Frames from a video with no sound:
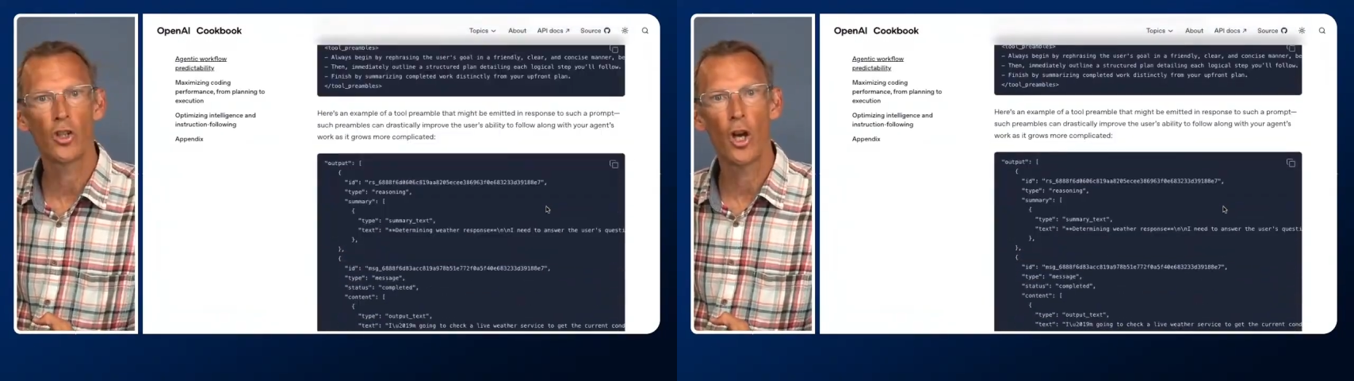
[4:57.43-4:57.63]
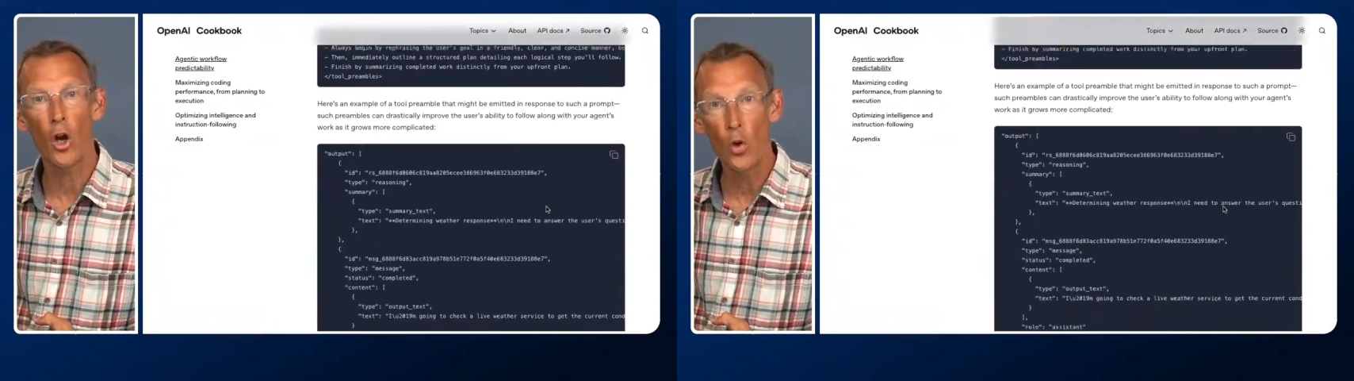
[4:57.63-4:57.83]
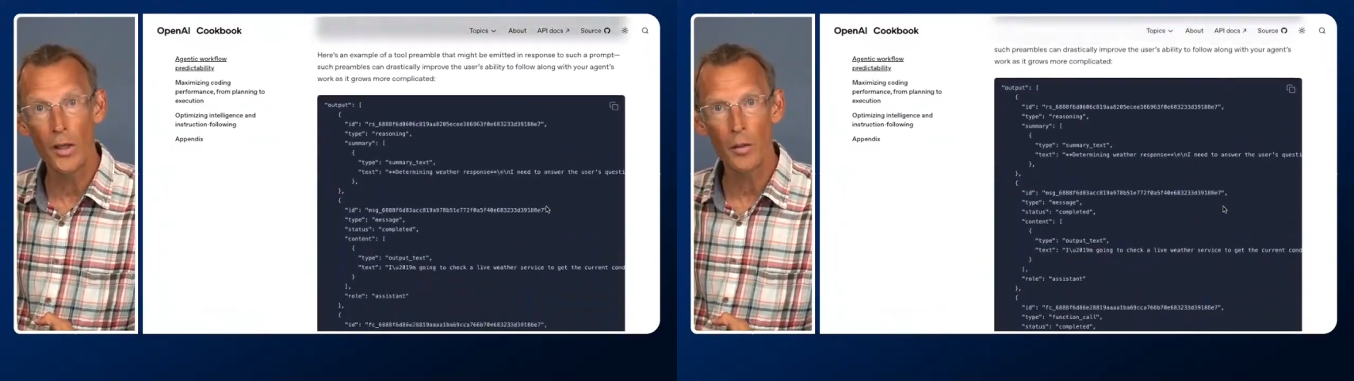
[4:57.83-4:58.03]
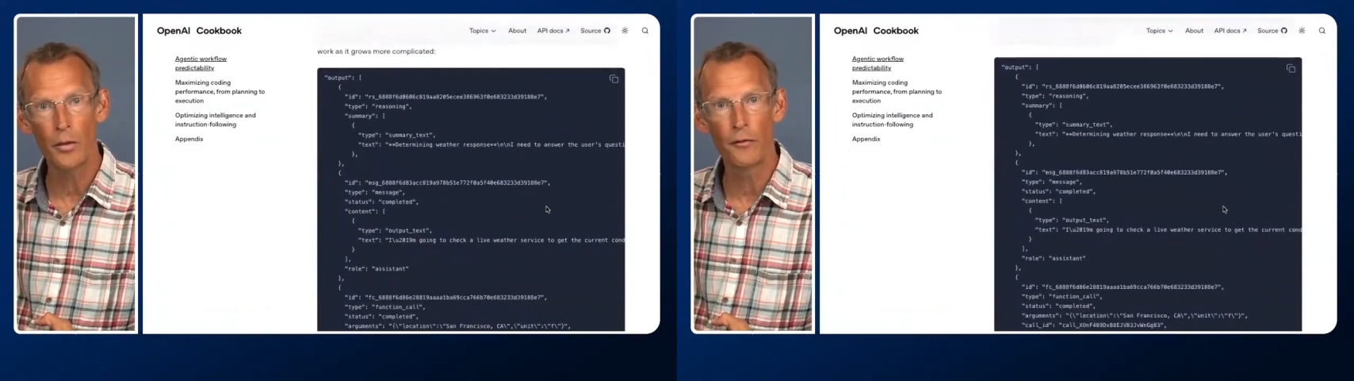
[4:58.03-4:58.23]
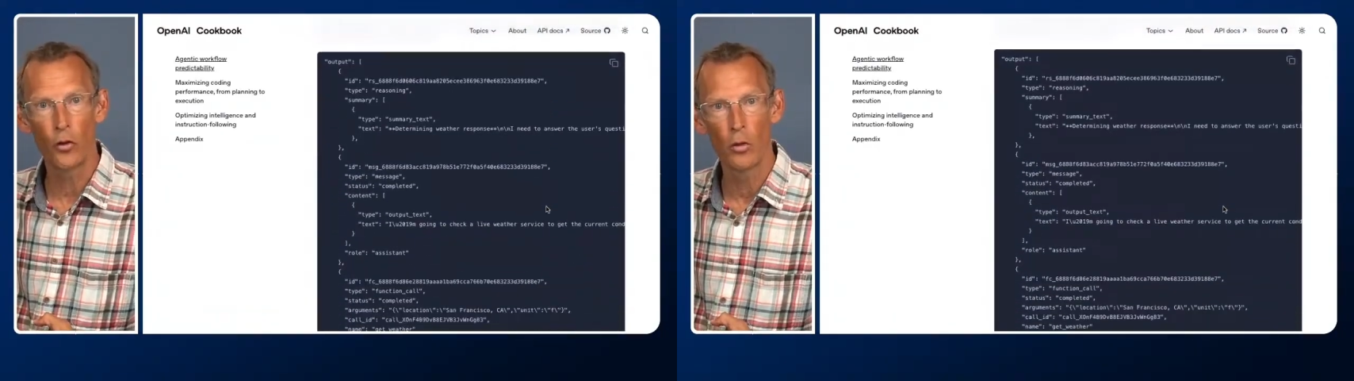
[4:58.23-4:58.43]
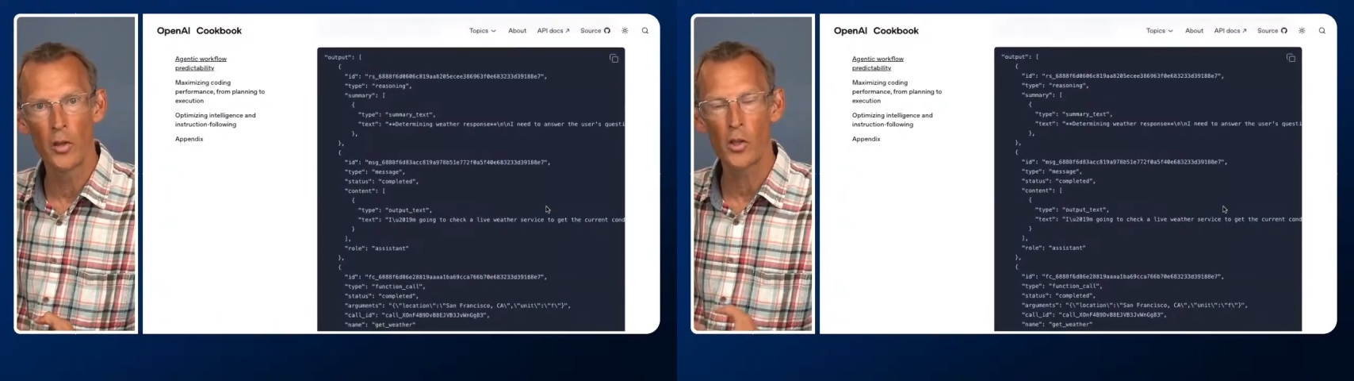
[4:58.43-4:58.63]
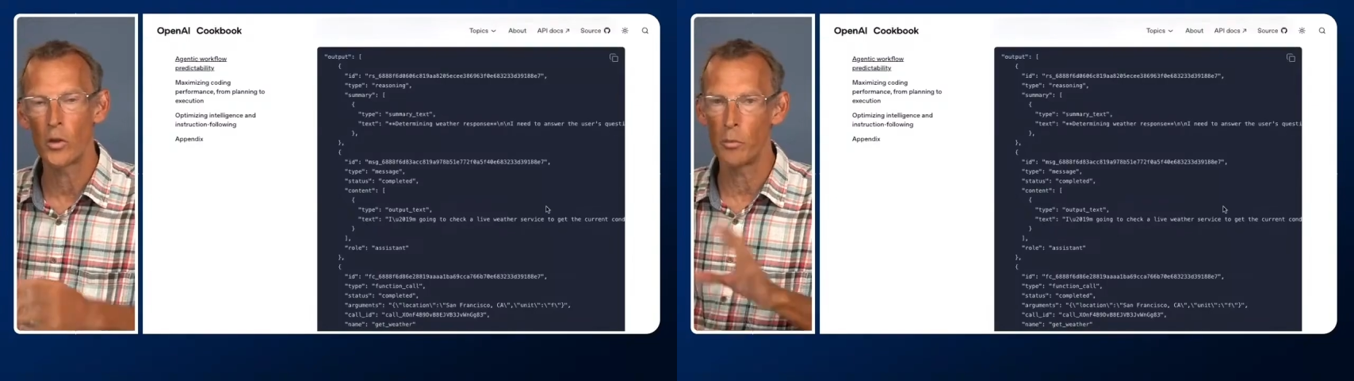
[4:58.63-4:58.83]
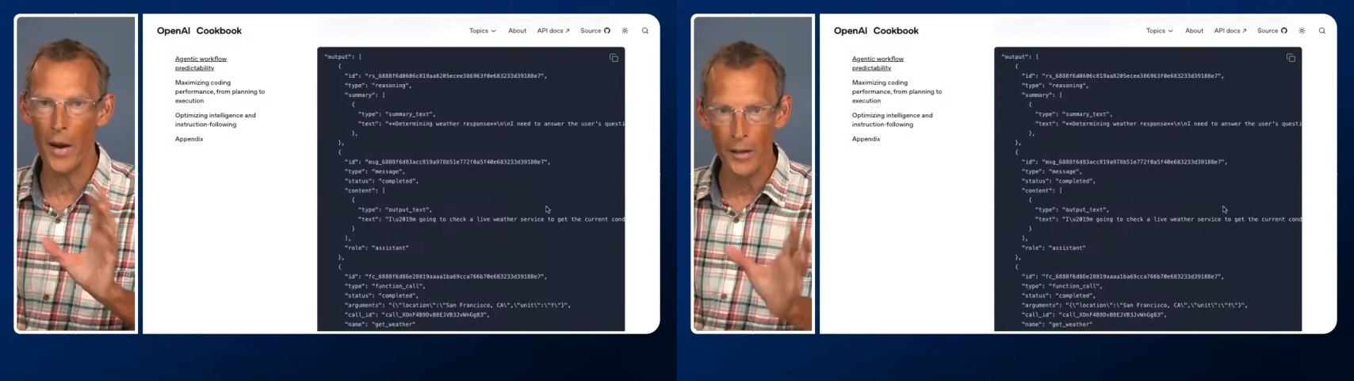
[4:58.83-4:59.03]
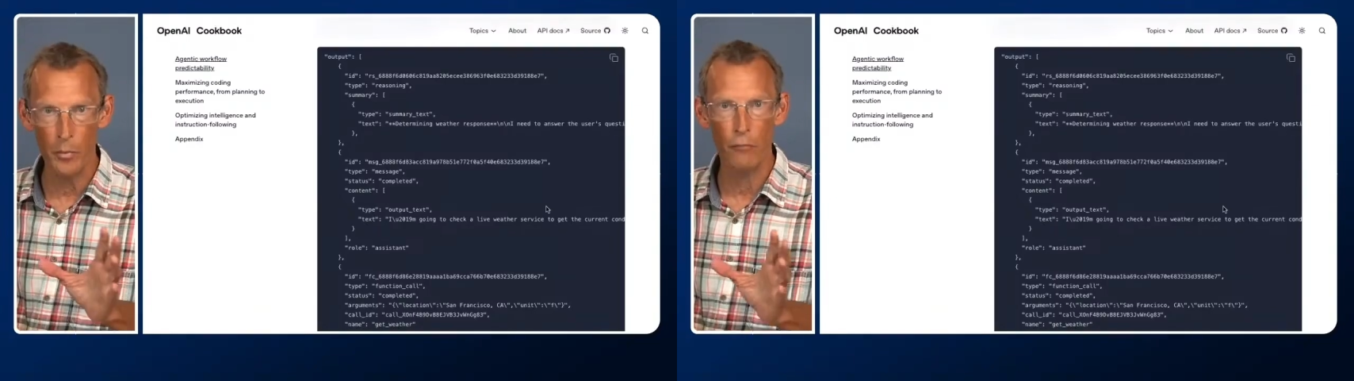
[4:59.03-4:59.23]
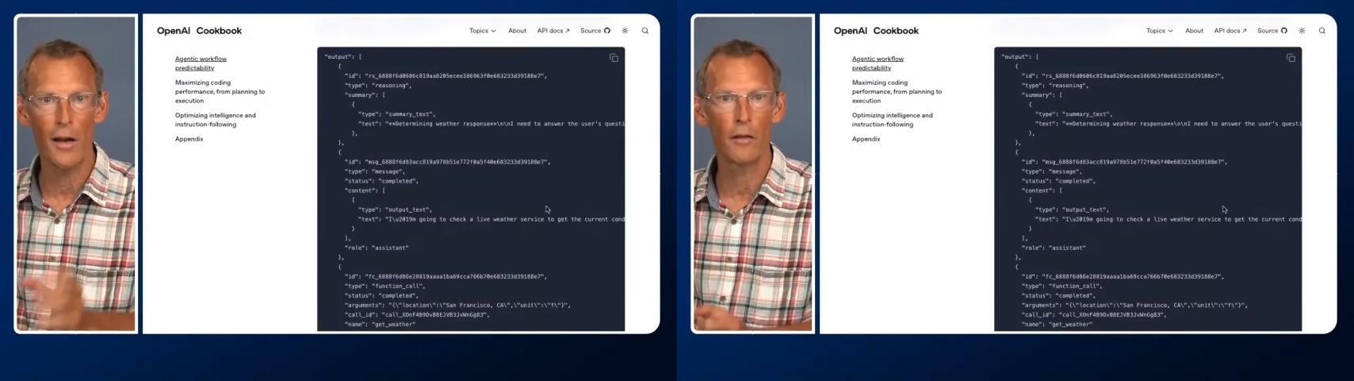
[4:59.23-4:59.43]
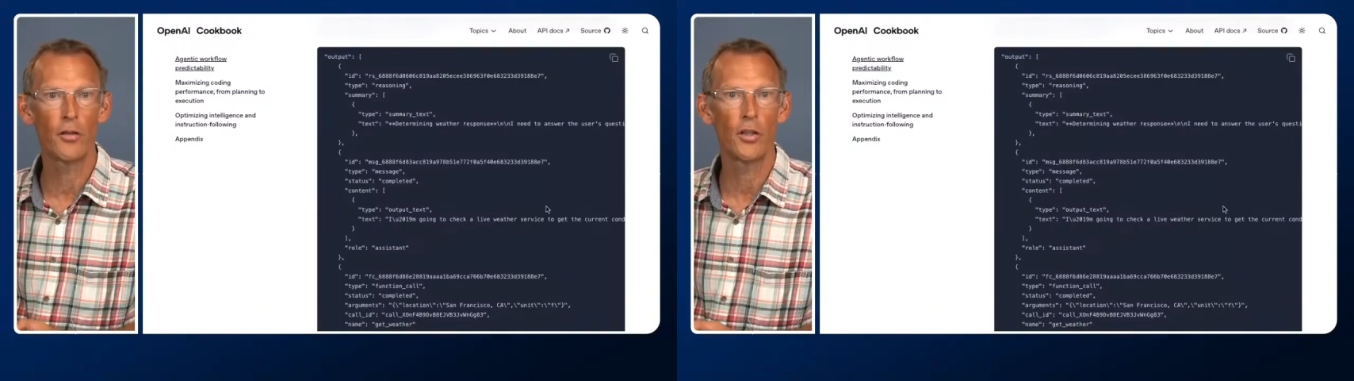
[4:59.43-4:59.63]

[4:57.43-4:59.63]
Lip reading: coding performance, which may not be relevant